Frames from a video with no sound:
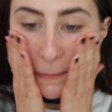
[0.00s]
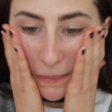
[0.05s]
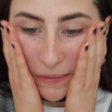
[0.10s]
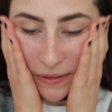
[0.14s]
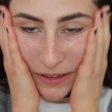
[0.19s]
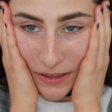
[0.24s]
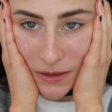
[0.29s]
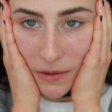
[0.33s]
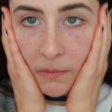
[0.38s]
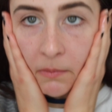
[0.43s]

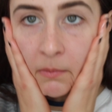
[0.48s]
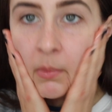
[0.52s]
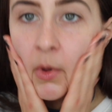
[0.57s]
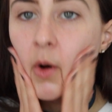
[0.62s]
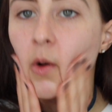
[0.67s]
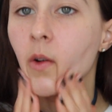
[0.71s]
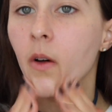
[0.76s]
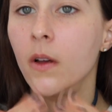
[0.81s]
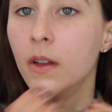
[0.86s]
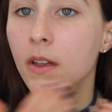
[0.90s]
like
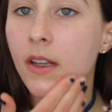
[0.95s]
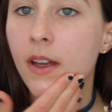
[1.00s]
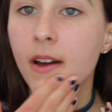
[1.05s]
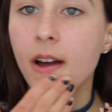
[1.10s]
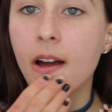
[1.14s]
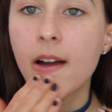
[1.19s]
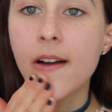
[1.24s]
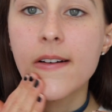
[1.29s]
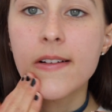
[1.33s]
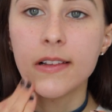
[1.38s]
bold
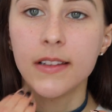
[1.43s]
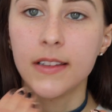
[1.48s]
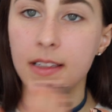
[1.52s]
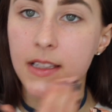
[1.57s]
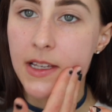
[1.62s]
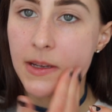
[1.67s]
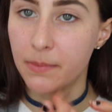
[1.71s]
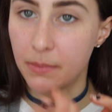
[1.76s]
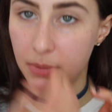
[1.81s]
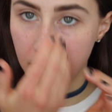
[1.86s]

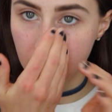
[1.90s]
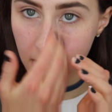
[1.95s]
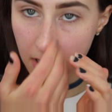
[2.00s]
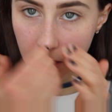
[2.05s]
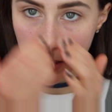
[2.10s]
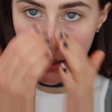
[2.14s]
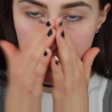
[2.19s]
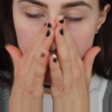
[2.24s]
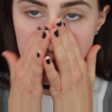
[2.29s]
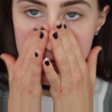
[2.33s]
lip
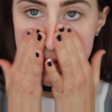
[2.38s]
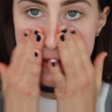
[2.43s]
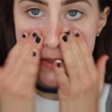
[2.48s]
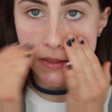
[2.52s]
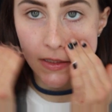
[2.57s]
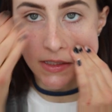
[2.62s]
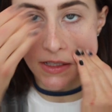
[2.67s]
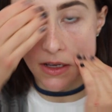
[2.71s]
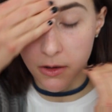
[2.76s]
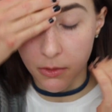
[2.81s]
looks,
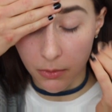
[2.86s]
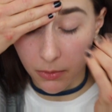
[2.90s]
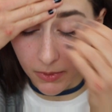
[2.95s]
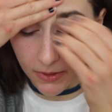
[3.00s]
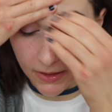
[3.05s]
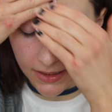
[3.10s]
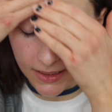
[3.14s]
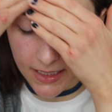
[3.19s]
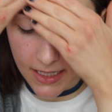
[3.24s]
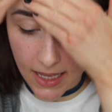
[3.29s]
is a
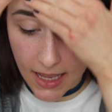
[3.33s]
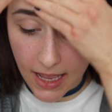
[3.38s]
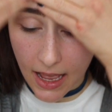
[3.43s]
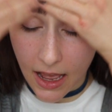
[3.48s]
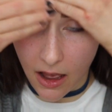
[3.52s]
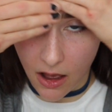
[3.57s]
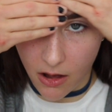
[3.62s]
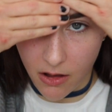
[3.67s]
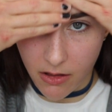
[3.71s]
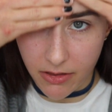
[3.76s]
really
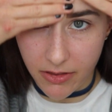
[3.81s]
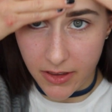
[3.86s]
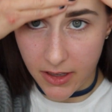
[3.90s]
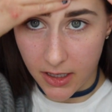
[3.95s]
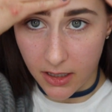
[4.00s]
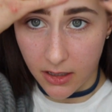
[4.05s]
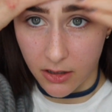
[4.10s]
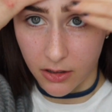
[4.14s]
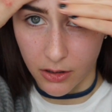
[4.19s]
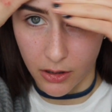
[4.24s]

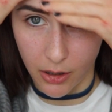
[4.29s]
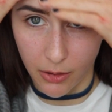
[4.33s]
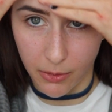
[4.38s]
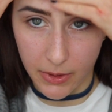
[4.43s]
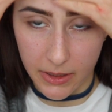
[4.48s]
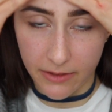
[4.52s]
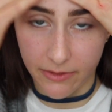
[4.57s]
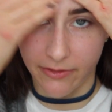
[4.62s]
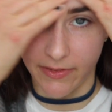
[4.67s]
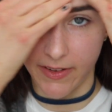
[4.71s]
healthy
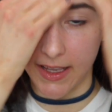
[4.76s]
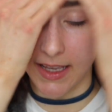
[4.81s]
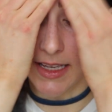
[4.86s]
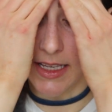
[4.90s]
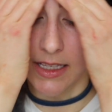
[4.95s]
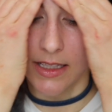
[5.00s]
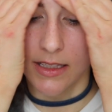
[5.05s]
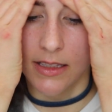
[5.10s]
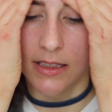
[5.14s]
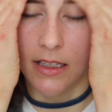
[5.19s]
glowy
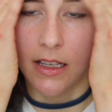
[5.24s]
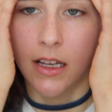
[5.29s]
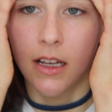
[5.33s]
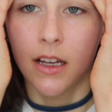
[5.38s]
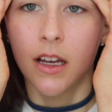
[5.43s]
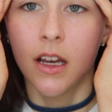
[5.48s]
face